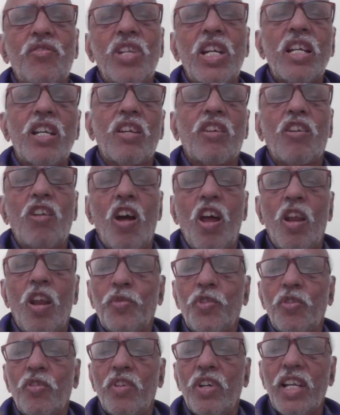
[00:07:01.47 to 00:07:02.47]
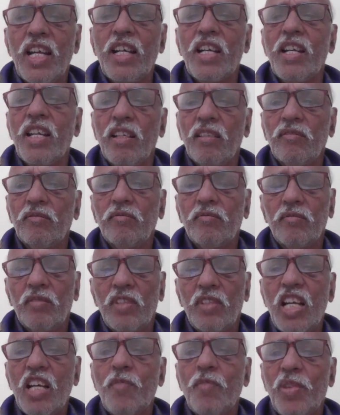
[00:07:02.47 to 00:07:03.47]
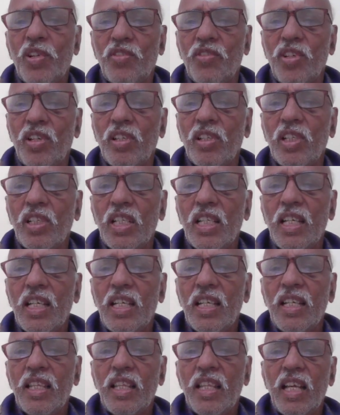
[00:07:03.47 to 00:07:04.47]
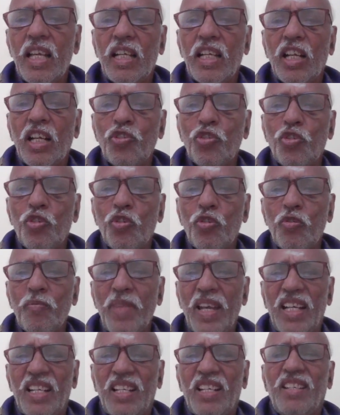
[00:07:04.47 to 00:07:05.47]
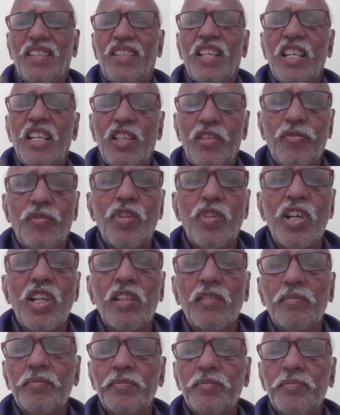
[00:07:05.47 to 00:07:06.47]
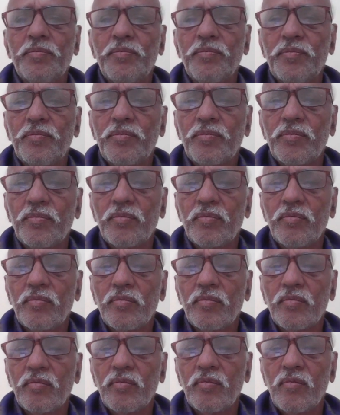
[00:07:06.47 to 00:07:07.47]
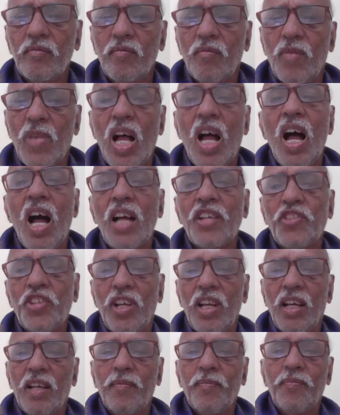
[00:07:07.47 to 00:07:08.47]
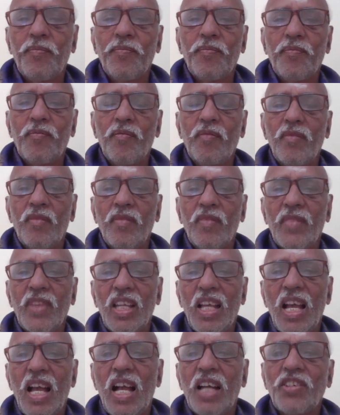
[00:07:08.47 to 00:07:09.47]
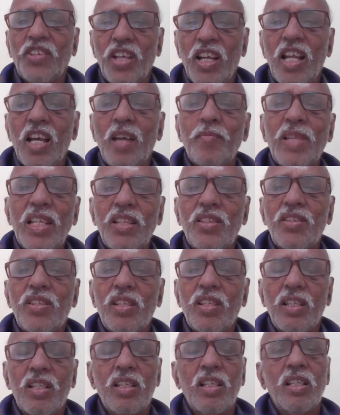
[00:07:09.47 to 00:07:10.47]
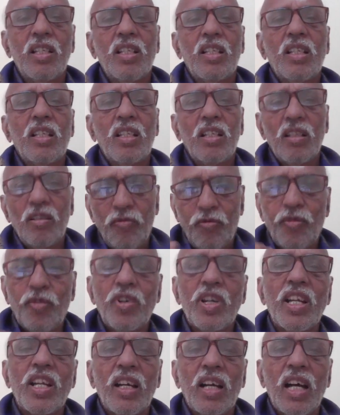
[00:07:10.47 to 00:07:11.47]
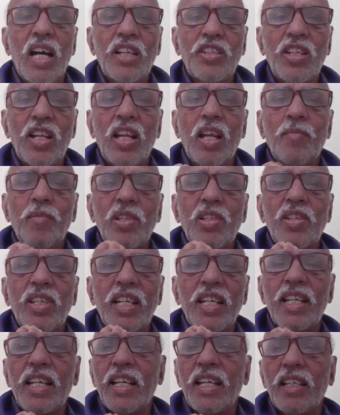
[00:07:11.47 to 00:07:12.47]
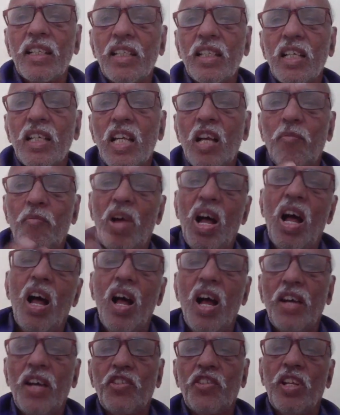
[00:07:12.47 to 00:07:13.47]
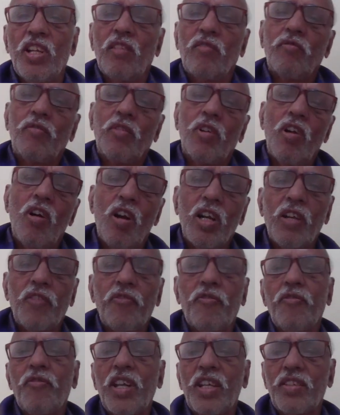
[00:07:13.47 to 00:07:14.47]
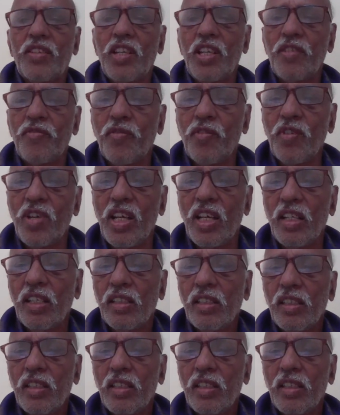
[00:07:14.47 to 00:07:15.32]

dead corpse, you know, dead person. They consume excess food. Mahashana. Ashana means food. Ashana means eating. Mahashana, lot of excess food.